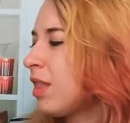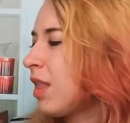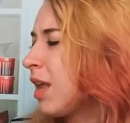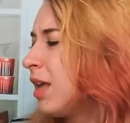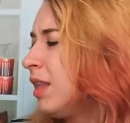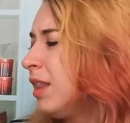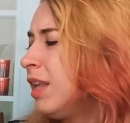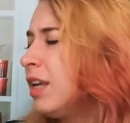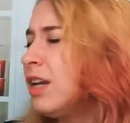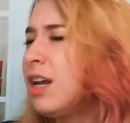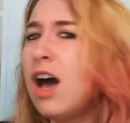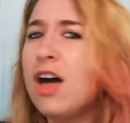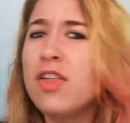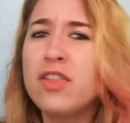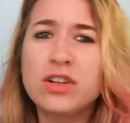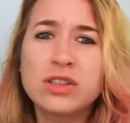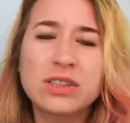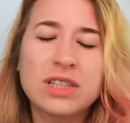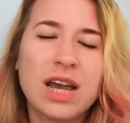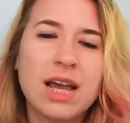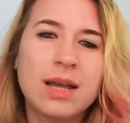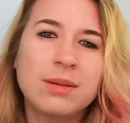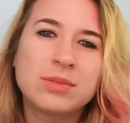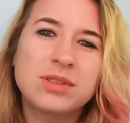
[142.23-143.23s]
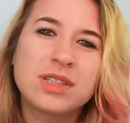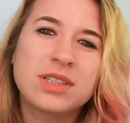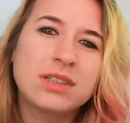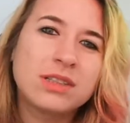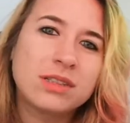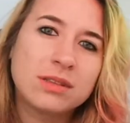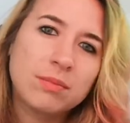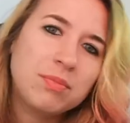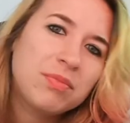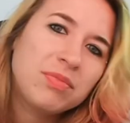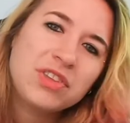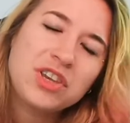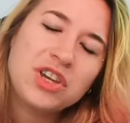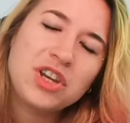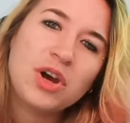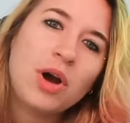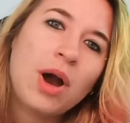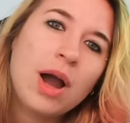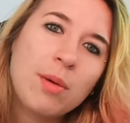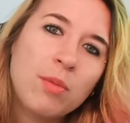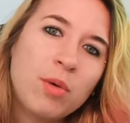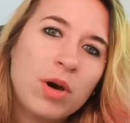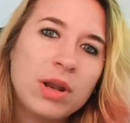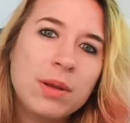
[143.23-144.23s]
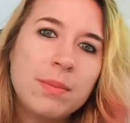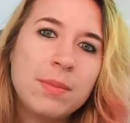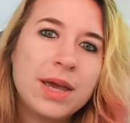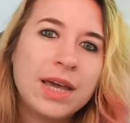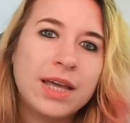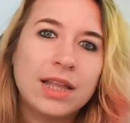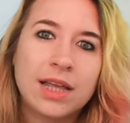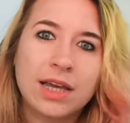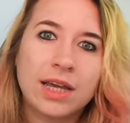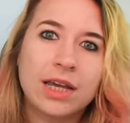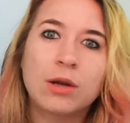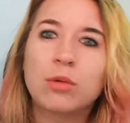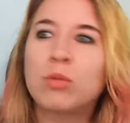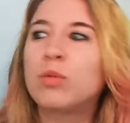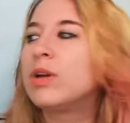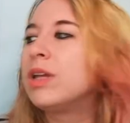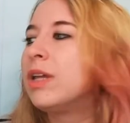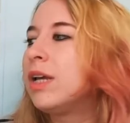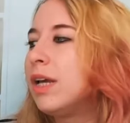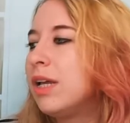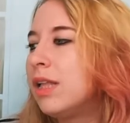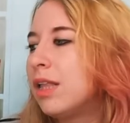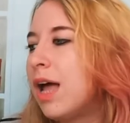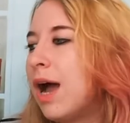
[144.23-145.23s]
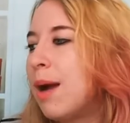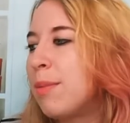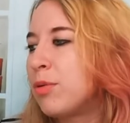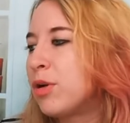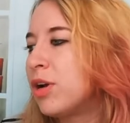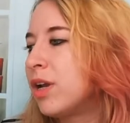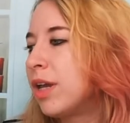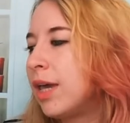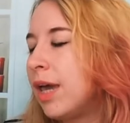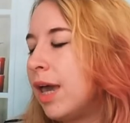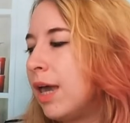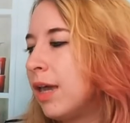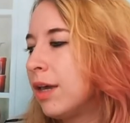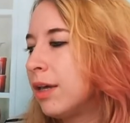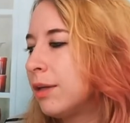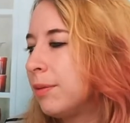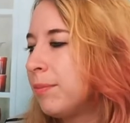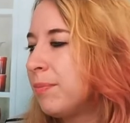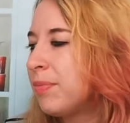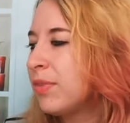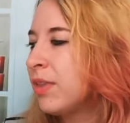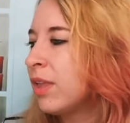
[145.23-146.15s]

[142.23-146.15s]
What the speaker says: And then other times, you know, I want to make like a really elaborate cake.